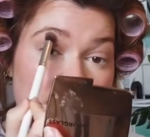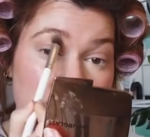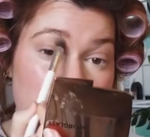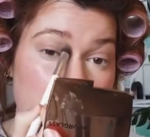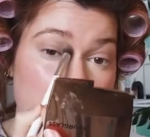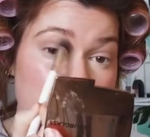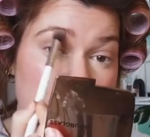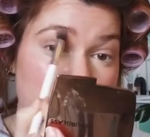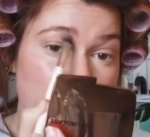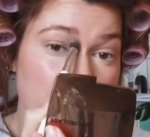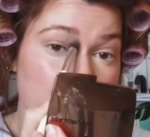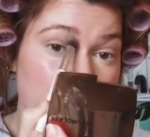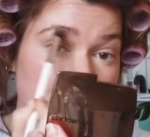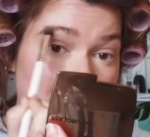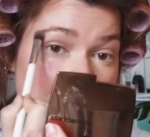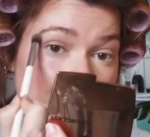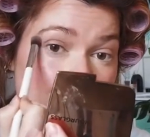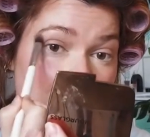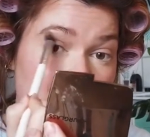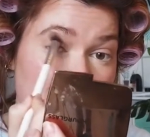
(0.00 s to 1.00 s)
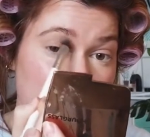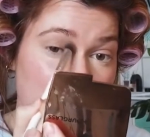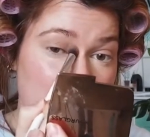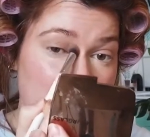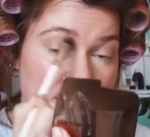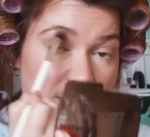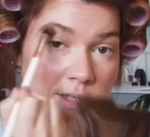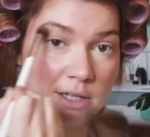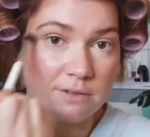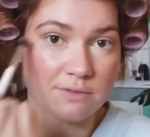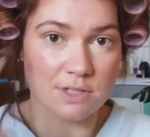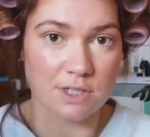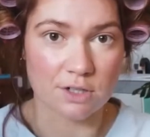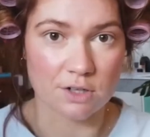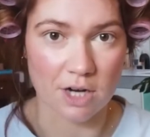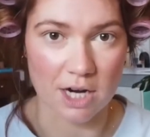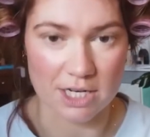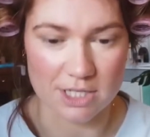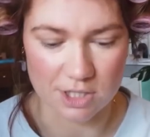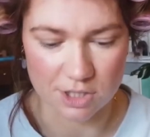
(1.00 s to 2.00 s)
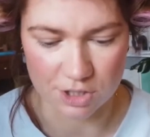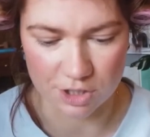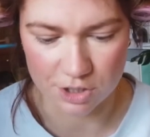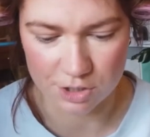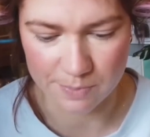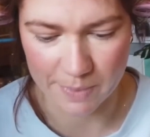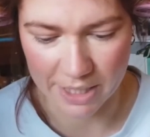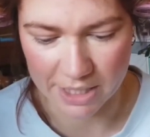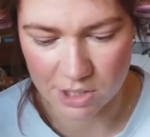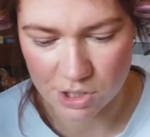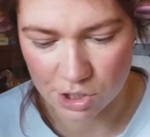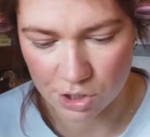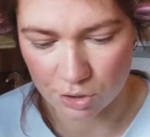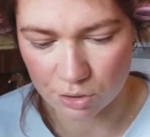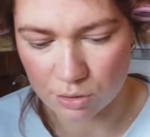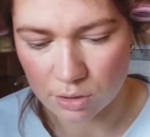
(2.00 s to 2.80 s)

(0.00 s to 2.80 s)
Just real chill, because he still lived in Christchurch, mind you.